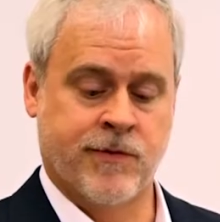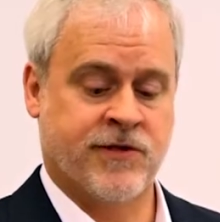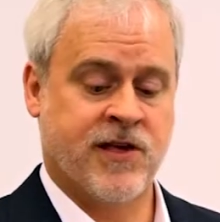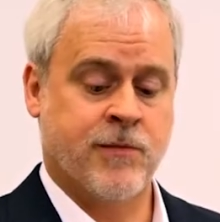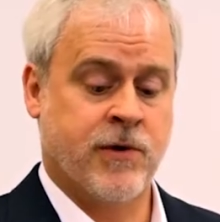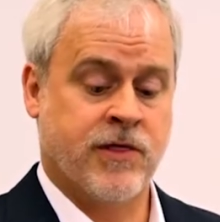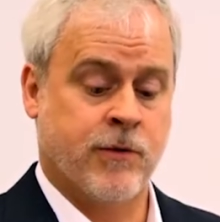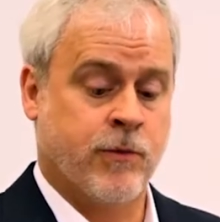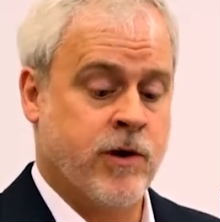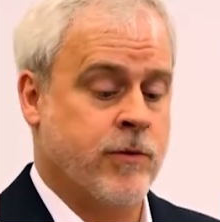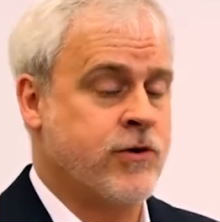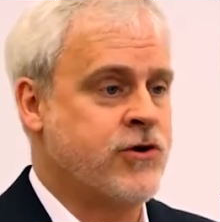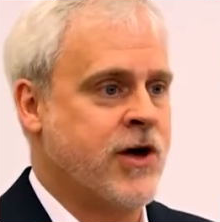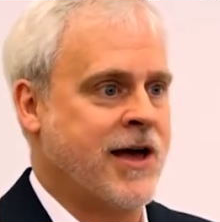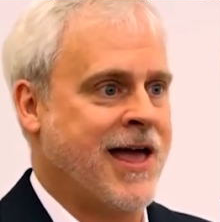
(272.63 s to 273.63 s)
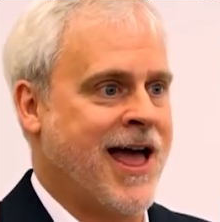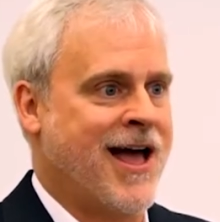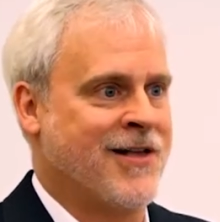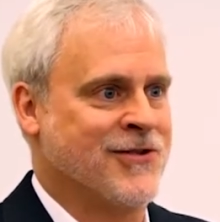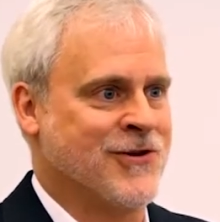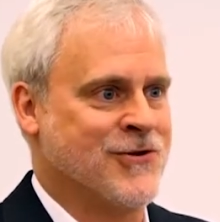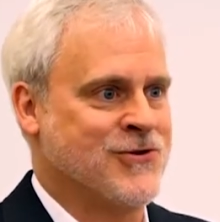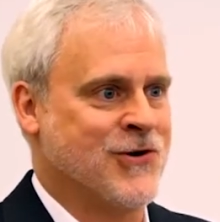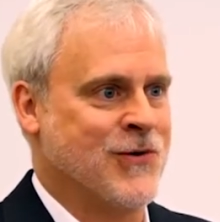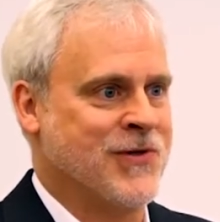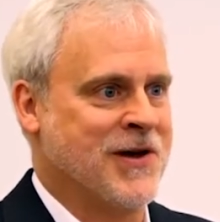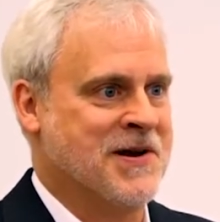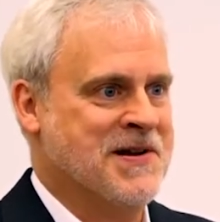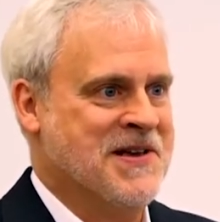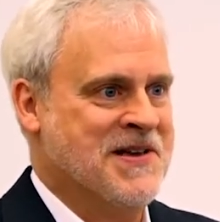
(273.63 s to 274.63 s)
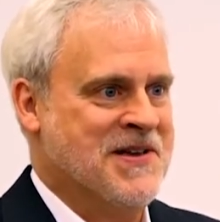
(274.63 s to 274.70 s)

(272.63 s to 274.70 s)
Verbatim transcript: The same way that we would shake hands and show that